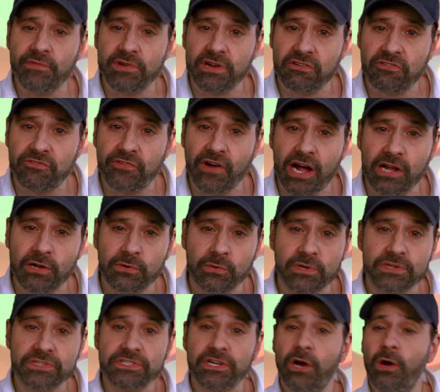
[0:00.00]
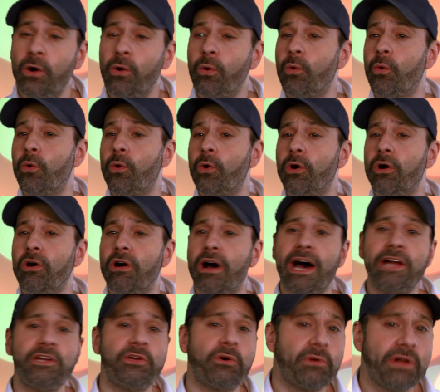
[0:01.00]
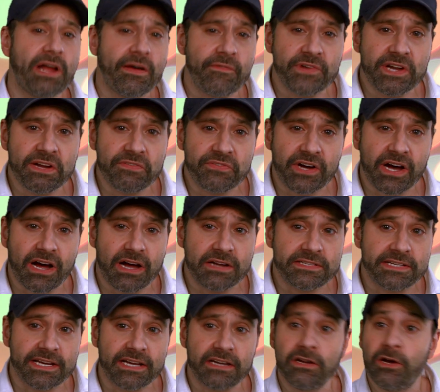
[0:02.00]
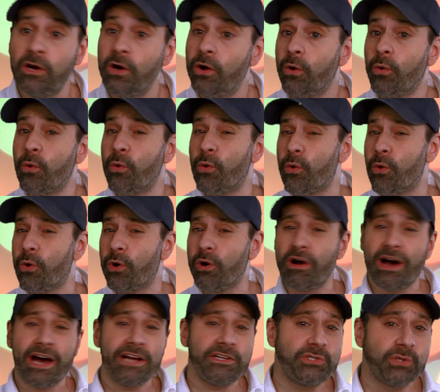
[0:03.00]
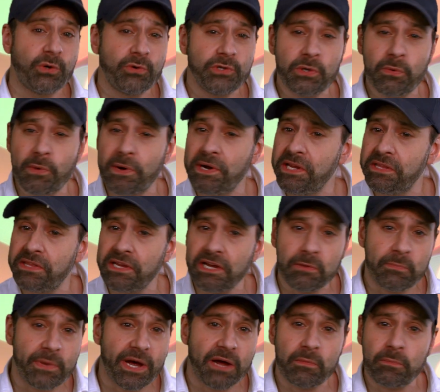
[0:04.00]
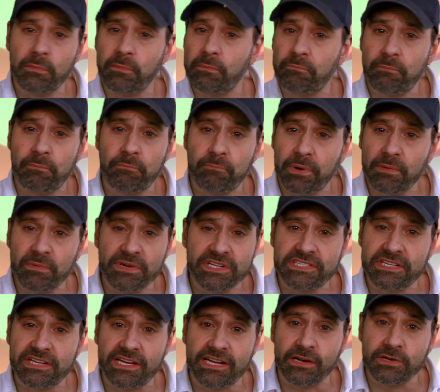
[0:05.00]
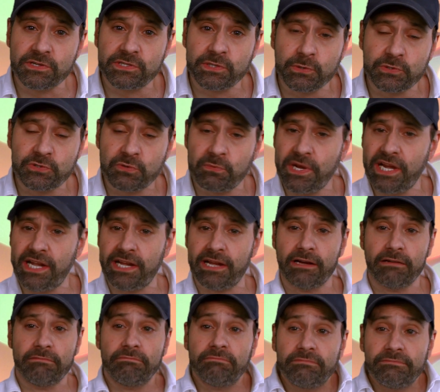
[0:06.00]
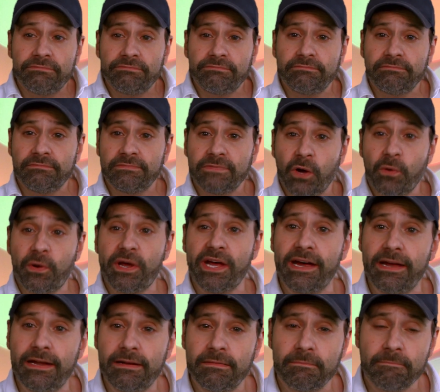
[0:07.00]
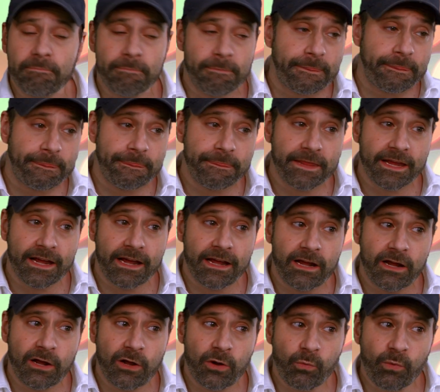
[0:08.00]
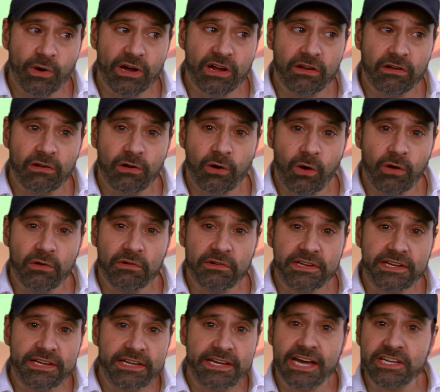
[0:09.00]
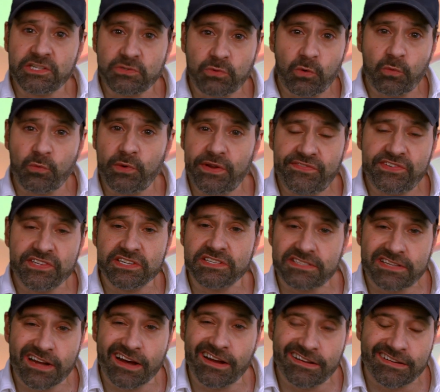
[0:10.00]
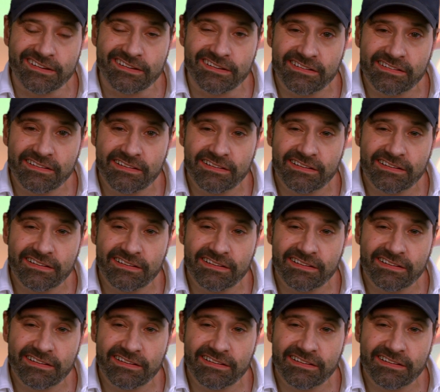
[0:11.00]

have enough followers, or I don't have enough content, or I don't know anything about publicity on social media. Okay. Well, guess what we've just done?